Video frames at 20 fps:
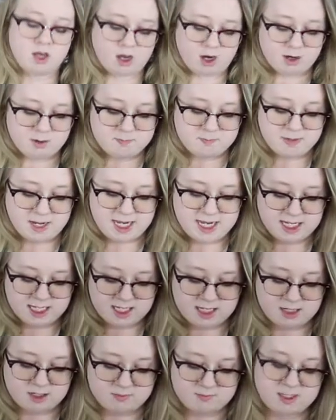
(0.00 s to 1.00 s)
Our bike
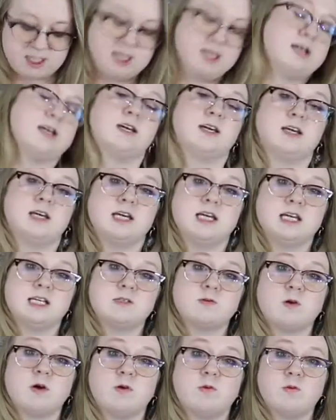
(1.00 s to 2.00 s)
helmet
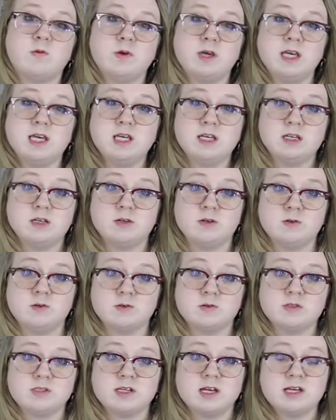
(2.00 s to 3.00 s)
is what we
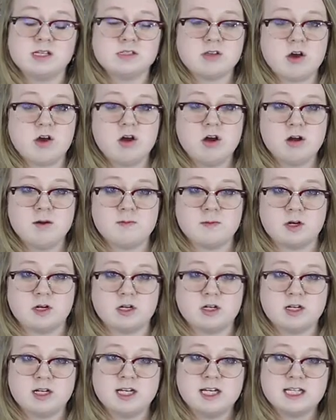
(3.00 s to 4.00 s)
use as armor.
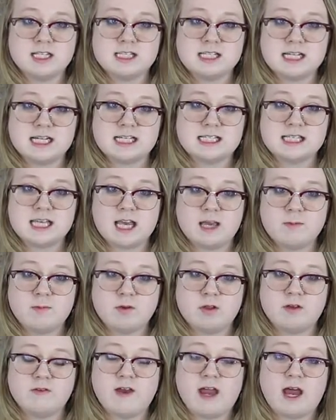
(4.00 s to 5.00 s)
It's an
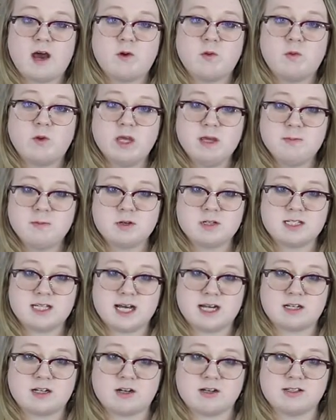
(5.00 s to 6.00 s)
example of how we
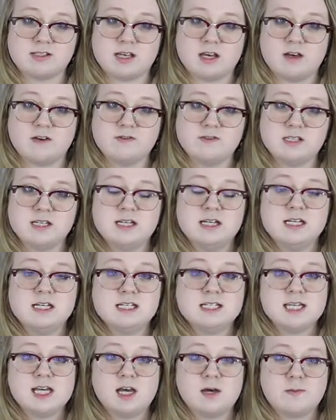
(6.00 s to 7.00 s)
protect ourselves
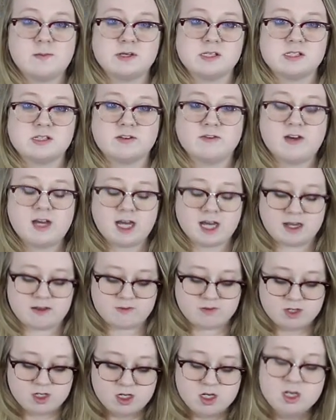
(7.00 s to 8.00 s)
to help us survive.
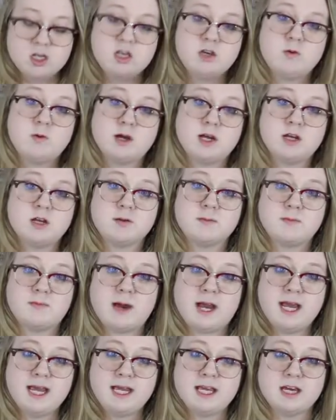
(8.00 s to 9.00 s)
You wear your
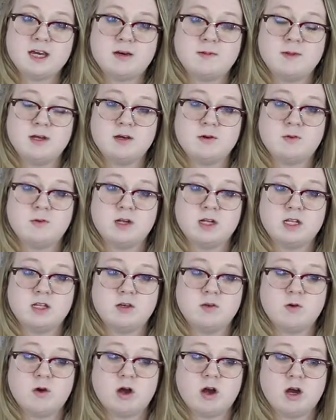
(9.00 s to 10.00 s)
bike helmet when
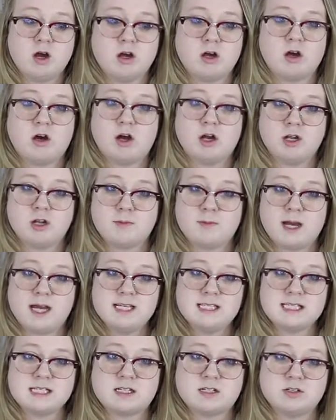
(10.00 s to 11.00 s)
you are on your
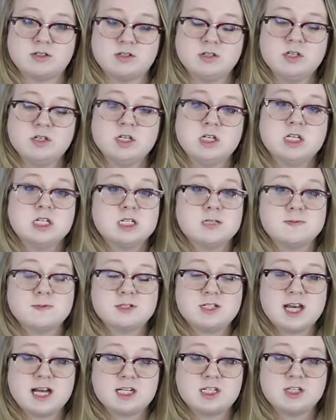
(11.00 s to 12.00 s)
bicycle to
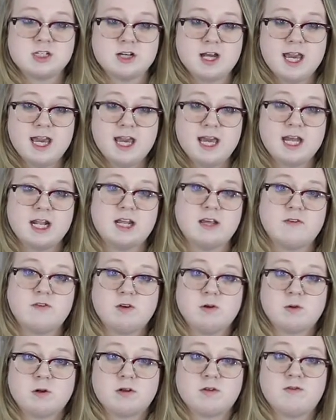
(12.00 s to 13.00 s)
protect your head if
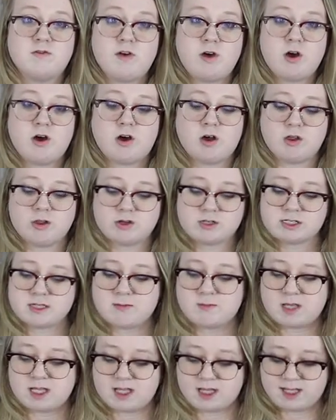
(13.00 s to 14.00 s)
you were to fall or
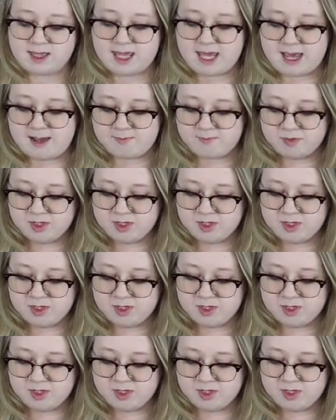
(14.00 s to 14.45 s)
something like that.